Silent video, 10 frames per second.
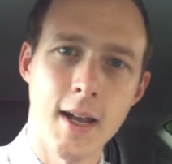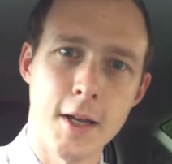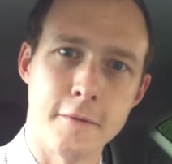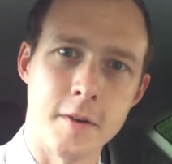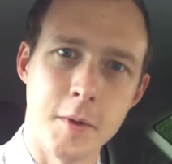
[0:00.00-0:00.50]

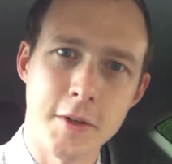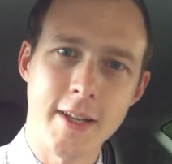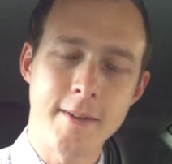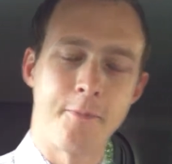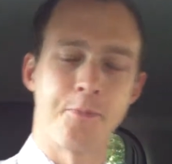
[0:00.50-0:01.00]
Hello
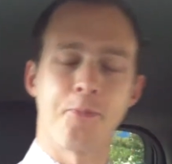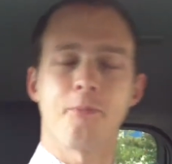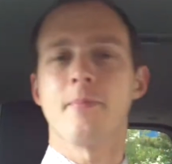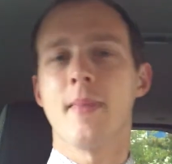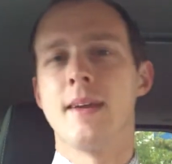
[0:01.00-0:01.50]
everybody,
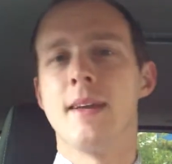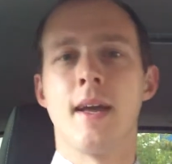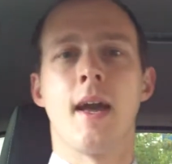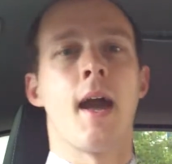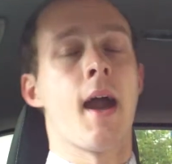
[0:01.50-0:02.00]

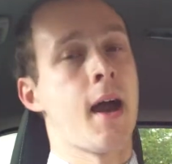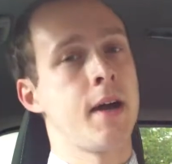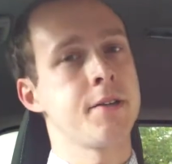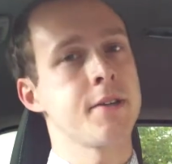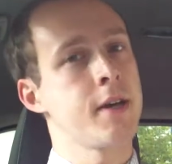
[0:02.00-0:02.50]

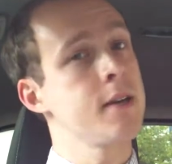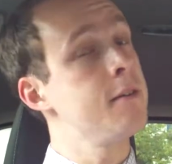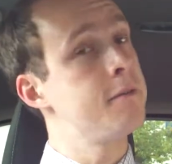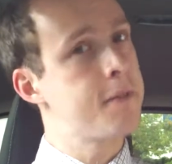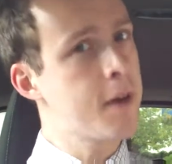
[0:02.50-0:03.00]
and a
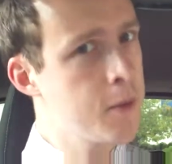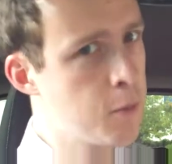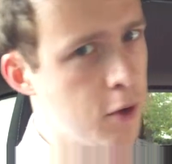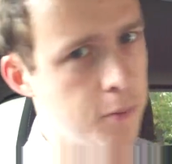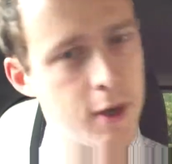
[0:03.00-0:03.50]
very
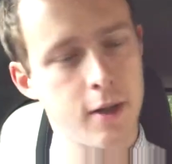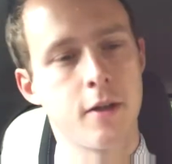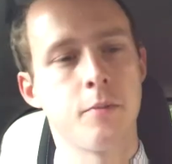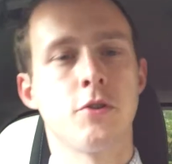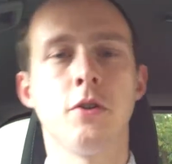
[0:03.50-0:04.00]
warm
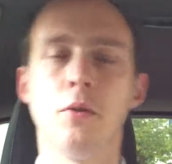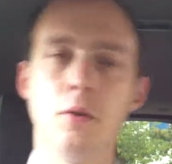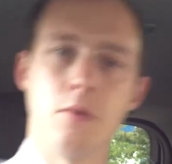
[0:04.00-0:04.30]
welcome to you